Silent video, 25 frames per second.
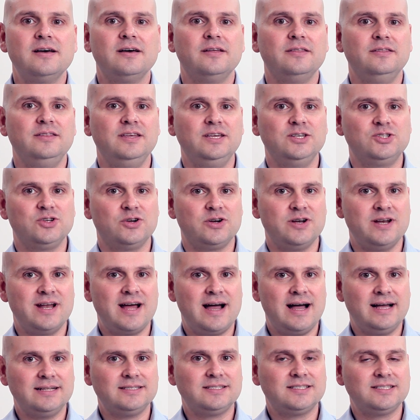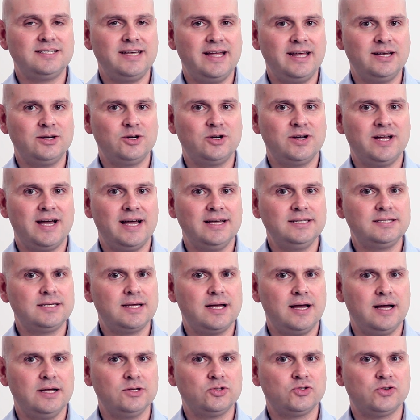These are not standardized
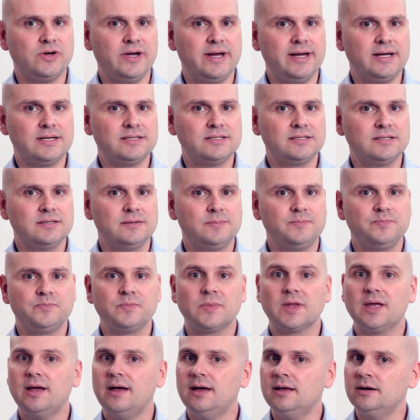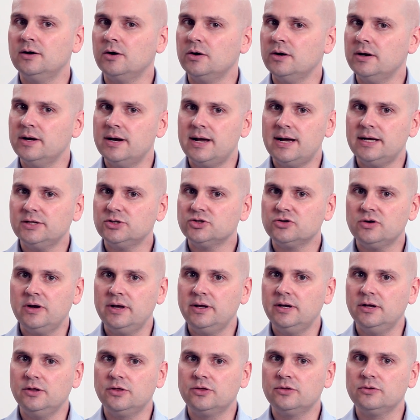contracts and are not
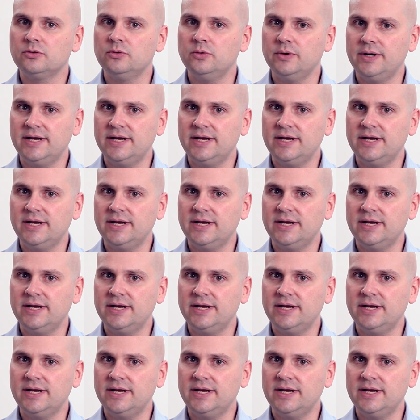traded through an